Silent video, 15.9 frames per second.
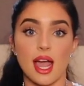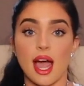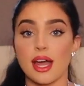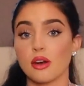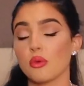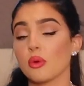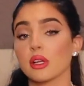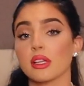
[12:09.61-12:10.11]
I
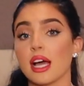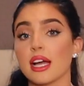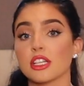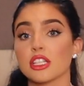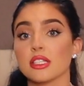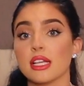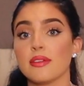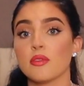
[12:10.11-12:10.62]
don't wear
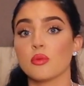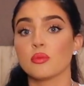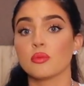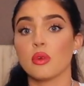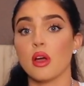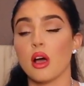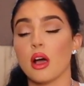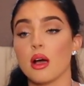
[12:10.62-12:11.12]
lashes
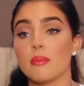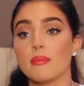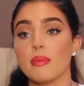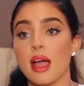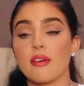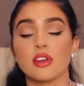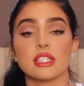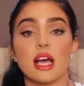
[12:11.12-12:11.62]
even
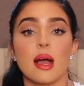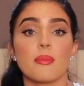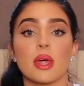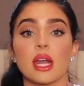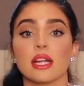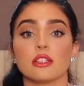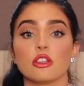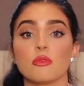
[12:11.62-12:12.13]
every time
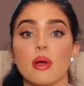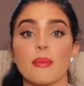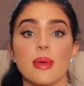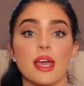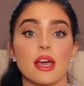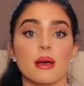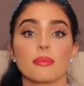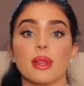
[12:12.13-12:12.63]
that I do my
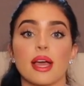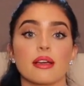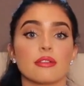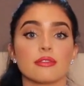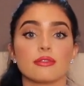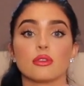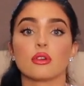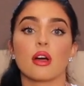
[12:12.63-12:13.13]
makeup like
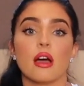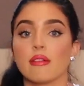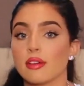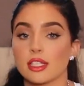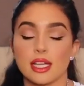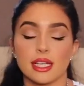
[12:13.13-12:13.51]
full coverage.